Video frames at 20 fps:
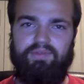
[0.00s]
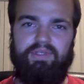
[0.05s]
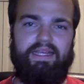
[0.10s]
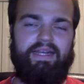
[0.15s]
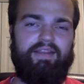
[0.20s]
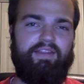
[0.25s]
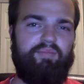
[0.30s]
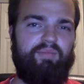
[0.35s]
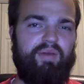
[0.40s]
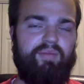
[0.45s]

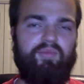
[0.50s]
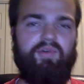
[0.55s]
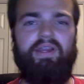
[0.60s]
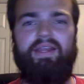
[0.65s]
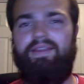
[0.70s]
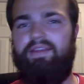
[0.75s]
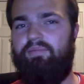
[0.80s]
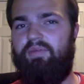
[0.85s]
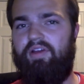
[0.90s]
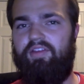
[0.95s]
kind of the
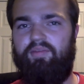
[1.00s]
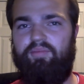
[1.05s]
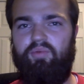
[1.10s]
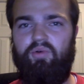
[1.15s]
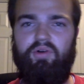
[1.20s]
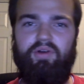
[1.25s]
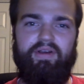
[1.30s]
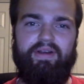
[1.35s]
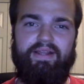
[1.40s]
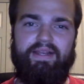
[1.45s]
memory in the
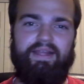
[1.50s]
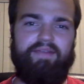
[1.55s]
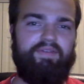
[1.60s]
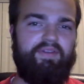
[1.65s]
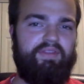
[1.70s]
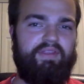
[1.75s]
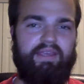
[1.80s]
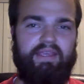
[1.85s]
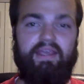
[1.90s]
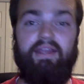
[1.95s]
motherboard and
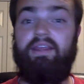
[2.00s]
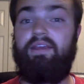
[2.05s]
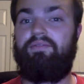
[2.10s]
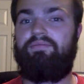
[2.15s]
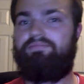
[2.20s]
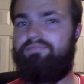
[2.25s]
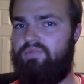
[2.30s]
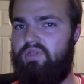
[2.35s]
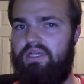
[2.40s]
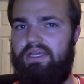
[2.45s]
everything
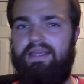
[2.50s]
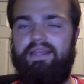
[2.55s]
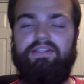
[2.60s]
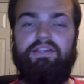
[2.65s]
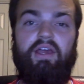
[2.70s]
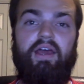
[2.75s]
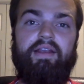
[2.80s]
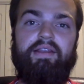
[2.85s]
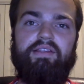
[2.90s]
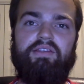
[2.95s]
getting
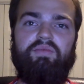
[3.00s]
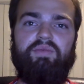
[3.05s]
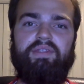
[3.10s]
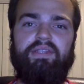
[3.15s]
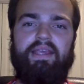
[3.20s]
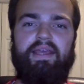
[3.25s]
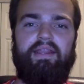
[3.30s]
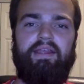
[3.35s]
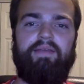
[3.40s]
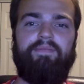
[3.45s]
as hot as it
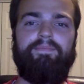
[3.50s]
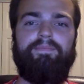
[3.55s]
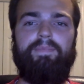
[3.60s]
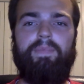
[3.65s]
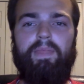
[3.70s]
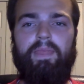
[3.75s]
was getting.